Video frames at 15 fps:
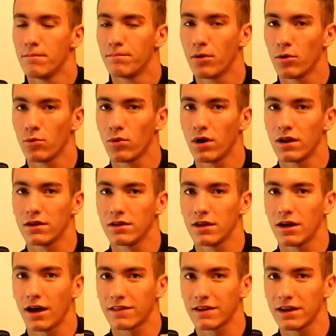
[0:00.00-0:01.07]
But what
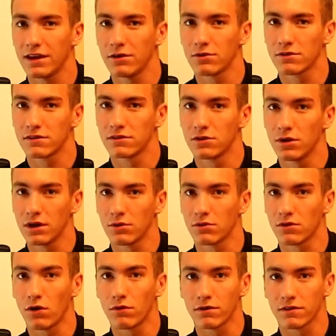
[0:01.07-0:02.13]
I think he was doing
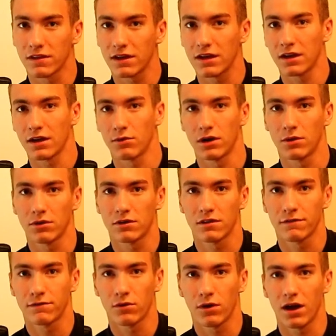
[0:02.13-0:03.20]
was overthinking it when he went to
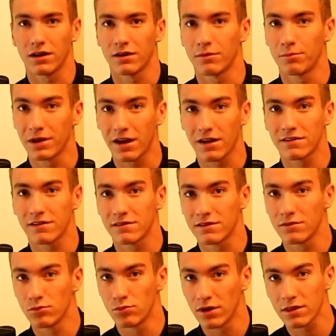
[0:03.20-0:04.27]
the forehand. And because his
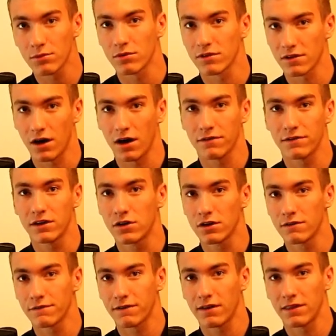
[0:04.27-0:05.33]
rhythm was off, he
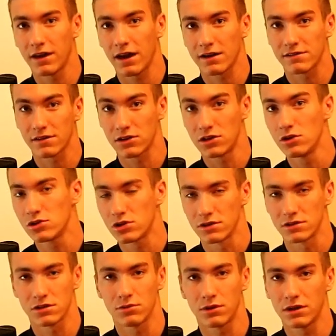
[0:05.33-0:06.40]
couldn't find the
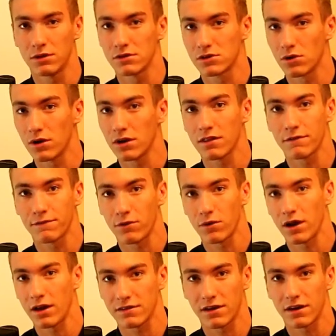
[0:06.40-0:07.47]
execution. So when he was going to the
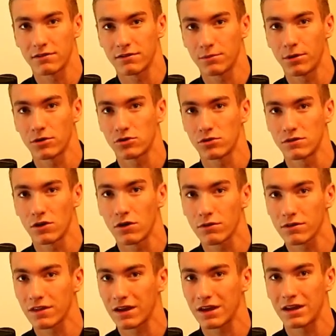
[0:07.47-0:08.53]
forehand side of Del Potro, he's
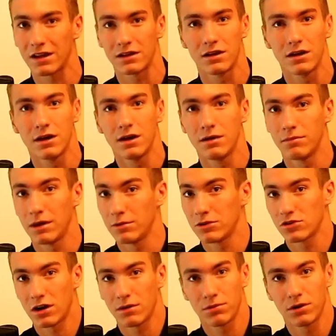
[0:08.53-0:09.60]
overthinking it, maybe
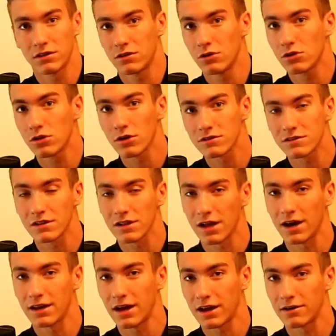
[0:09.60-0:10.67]
trying to put it too close to the
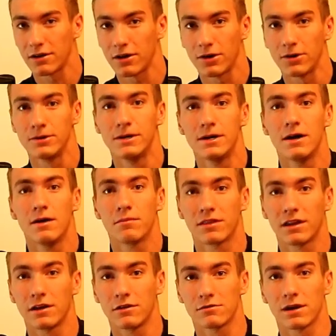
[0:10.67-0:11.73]
line. I don't know. But
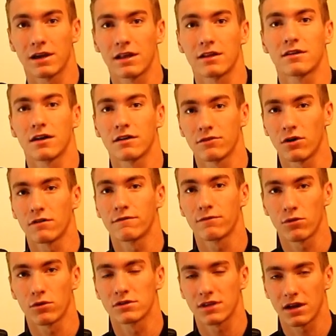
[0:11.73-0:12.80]
then he was making a ton of
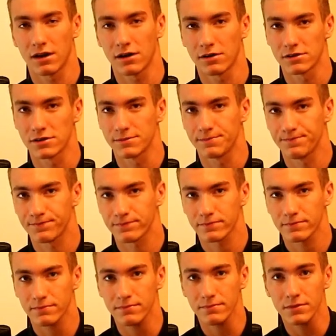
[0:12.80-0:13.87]
unforced errors
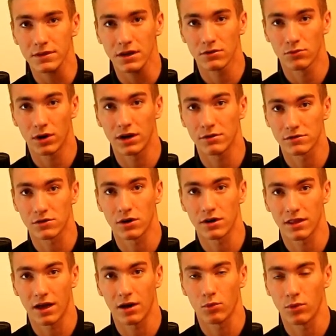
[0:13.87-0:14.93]
when he was going
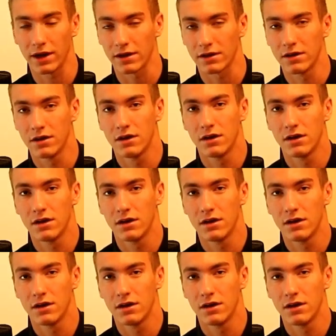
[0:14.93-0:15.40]
to that wing.